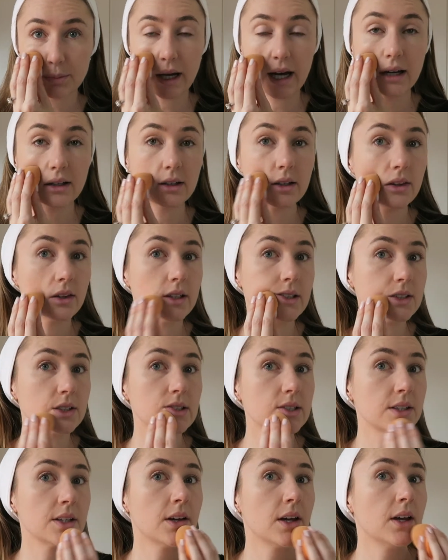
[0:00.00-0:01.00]
to powder
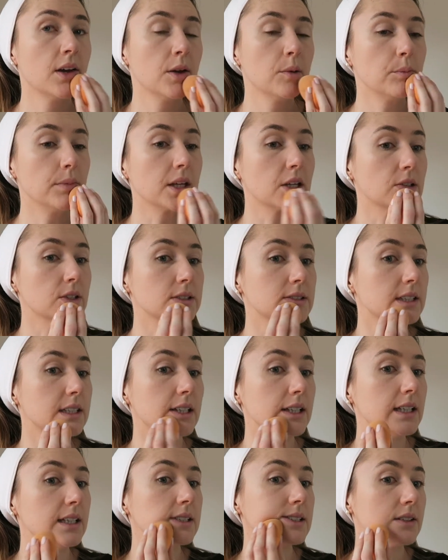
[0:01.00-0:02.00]
this, because it
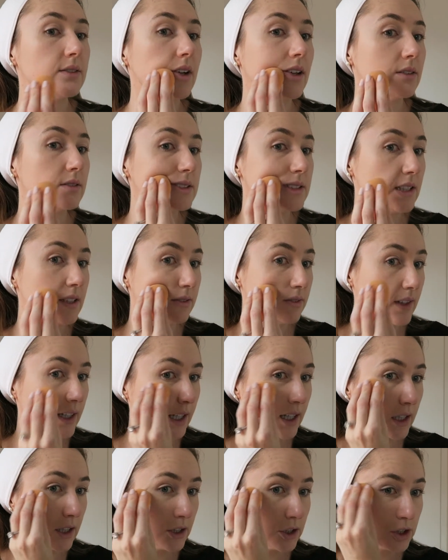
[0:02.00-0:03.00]
is a velvety
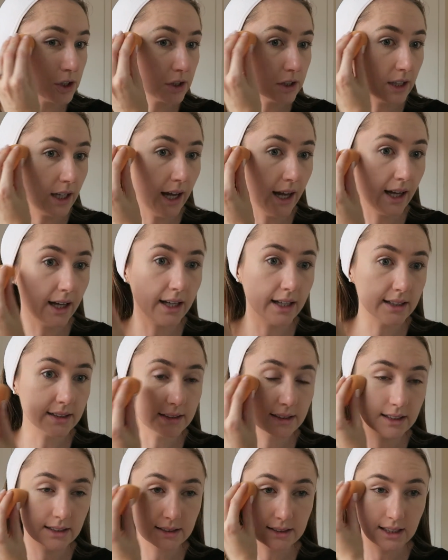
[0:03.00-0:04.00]
finish
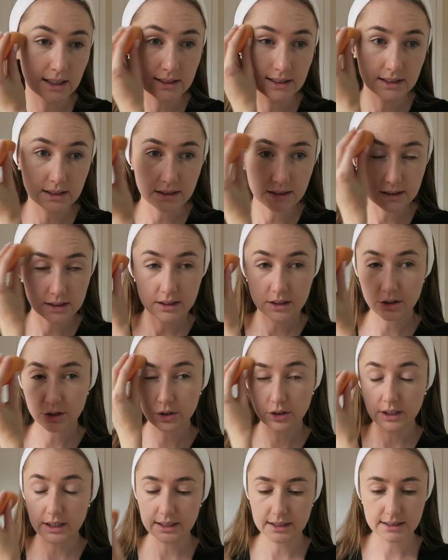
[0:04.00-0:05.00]
and it doesn't
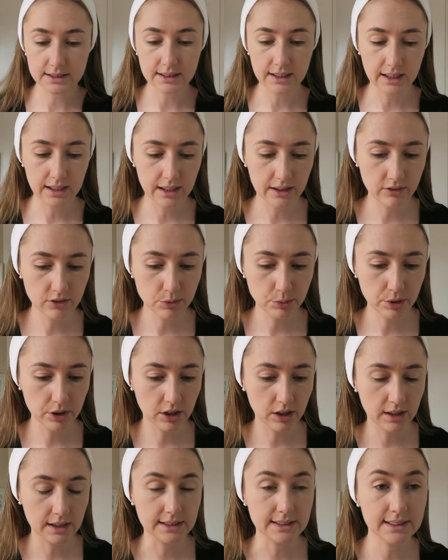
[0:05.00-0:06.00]
crease. Now I haven't put
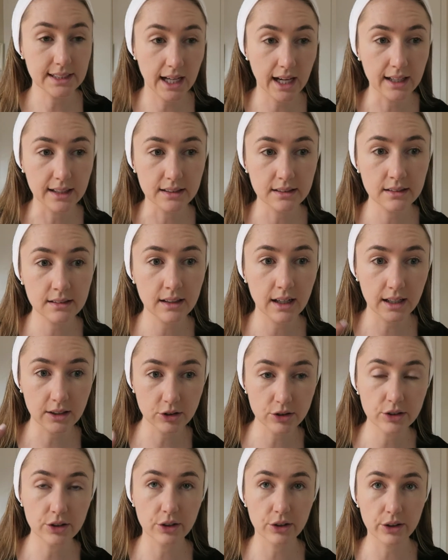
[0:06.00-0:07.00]
on a ton. I
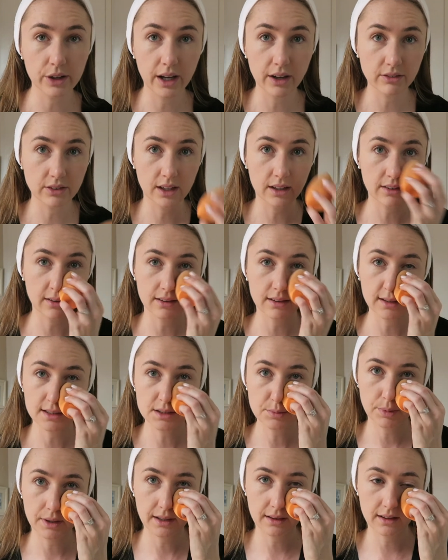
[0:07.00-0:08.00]
could go heavier than
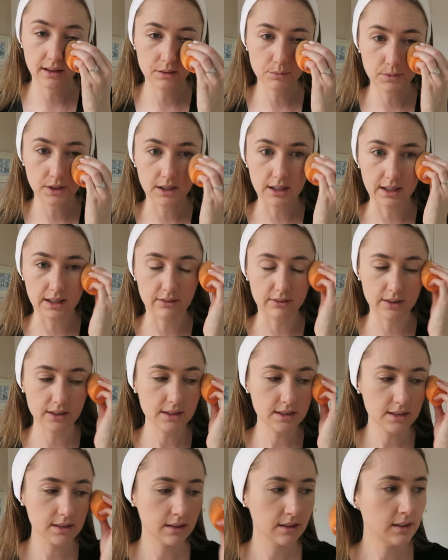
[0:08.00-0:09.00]
this, but I think I'm going to leave
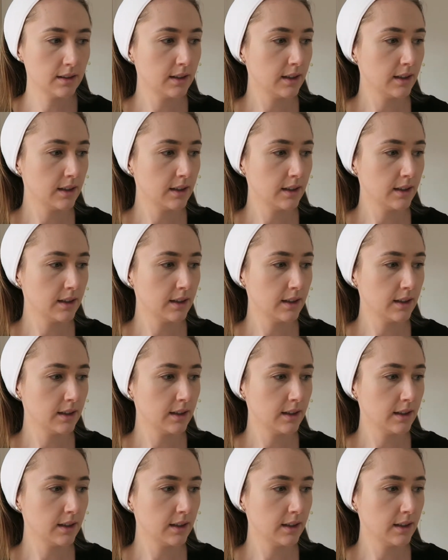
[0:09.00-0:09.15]
it.